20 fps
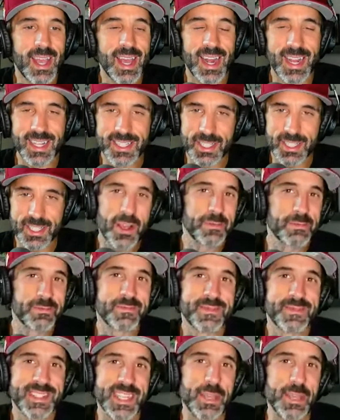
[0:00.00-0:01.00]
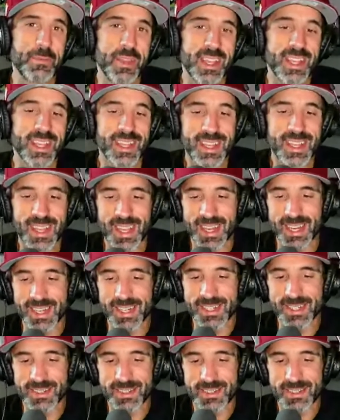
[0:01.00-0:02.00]
And I saw him see me
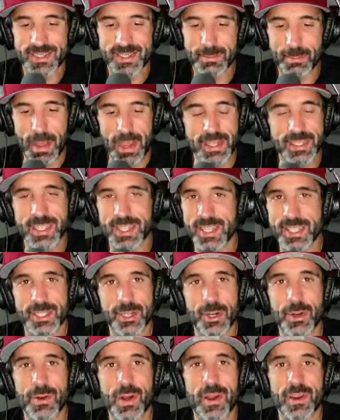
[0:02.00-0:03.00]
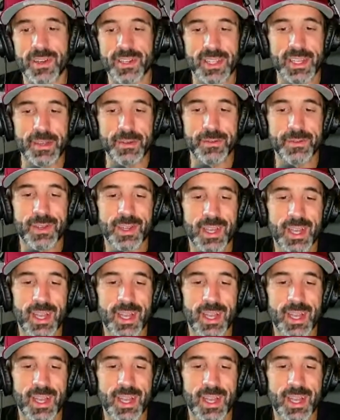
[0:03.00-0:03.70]
and basically turn around and leave.